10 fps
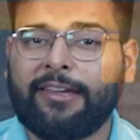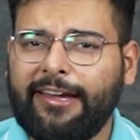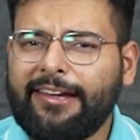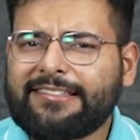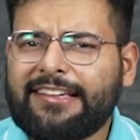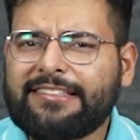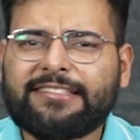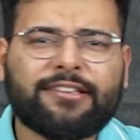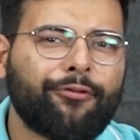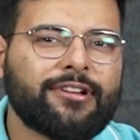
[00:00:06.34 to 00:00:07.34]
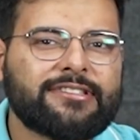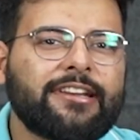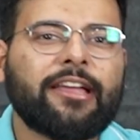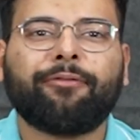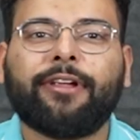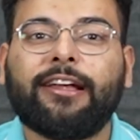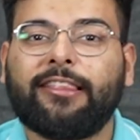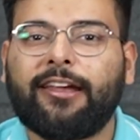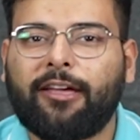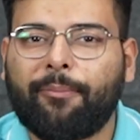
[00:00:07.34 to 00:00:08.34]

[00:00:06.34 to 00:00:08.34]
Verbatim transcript: Data science is a versatile field that